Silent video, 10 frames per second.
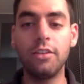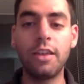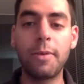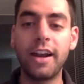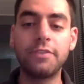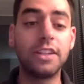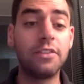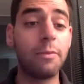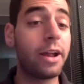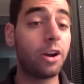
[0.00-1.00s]
they might have to
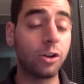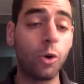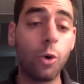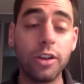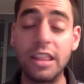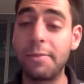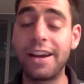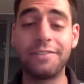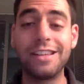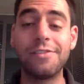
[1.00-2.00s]
give up Eric Gordon. They might
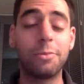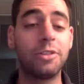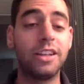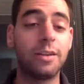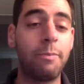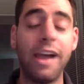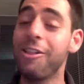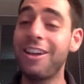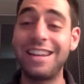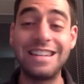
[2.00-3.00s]
have to give up Clint
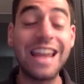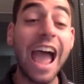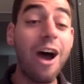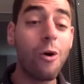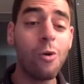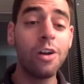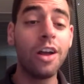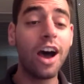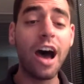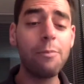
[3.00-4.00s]
Capella. Now
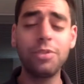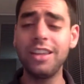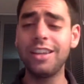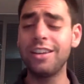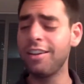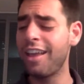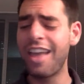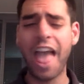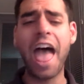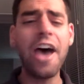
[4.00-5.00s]
I'm thinking,
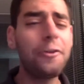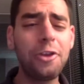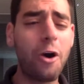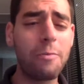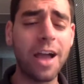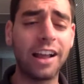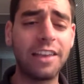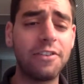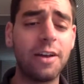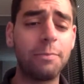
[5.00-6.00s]
hell no, I'm not
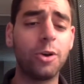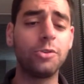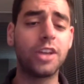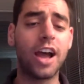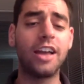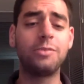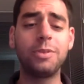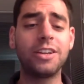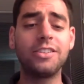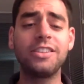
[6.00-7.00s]
giving up those guys
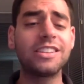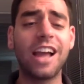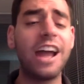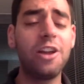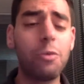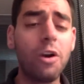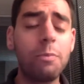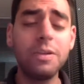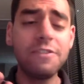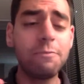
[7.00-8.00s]
because this guy doesn't want
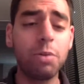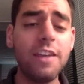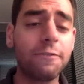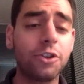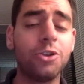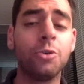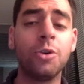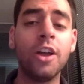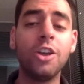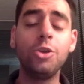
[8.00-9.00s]
to even play for you.
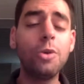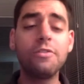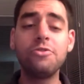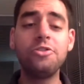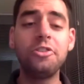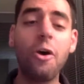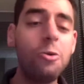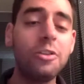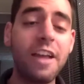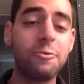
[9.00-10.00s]
You have no
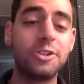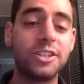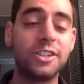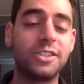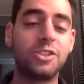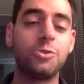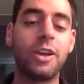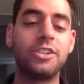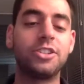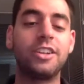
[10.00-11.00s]
leverage in the
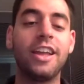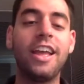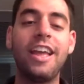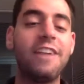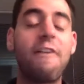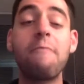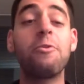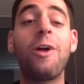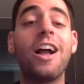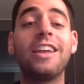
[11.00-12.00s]
situation. If I'm the
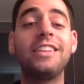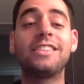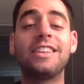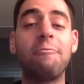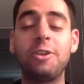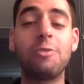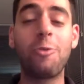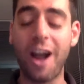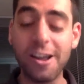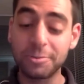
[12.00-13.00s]
Rockets, I'm Daryl
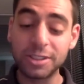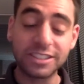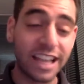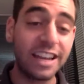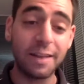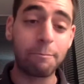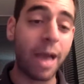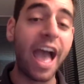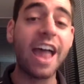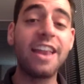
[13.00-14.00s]
Morey, I am standing
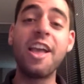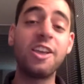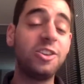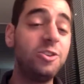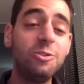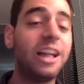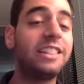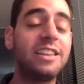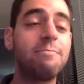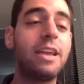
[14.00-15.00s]
pat. You
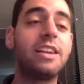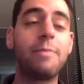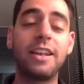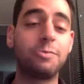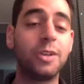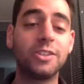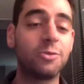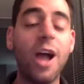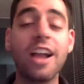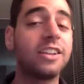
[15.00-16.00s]
let them make a mess because the
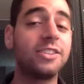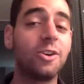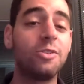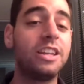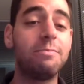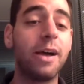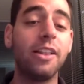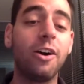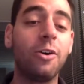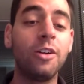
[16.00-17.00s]
Rockets don't need
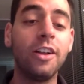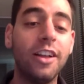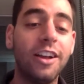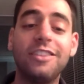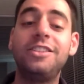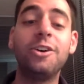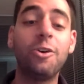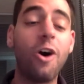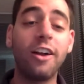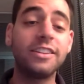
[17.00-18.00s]
Melo
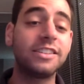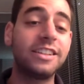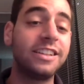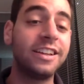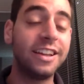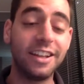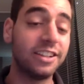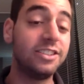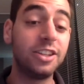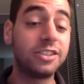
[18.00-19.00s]
until, honestly,
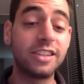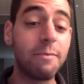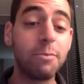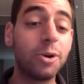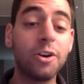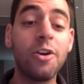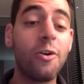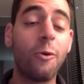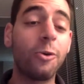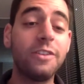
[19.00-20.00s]
December
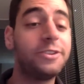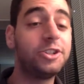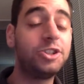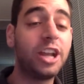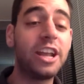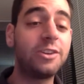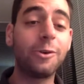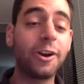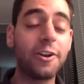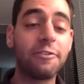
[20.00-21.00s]
or even
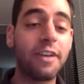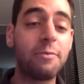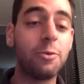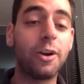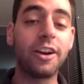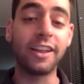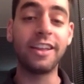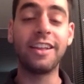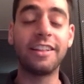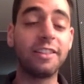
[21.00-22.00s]
January or
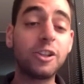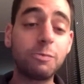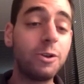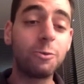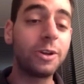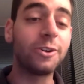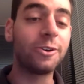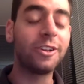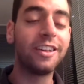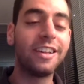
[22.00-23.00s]
February. Let's be real.